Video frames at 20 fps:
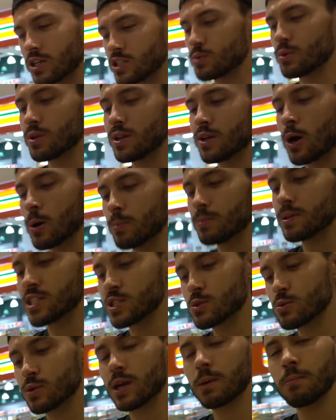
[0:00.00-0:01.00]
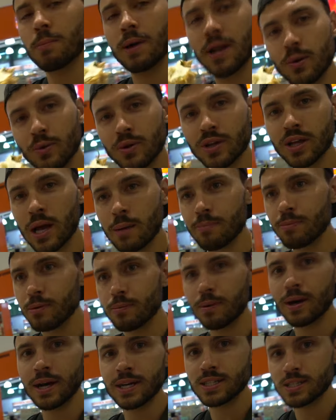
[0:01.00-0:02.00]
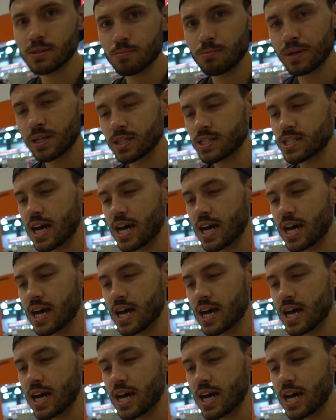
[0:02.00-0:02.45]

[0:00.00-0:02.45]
was really hoping this would get better with a couple bites, but it's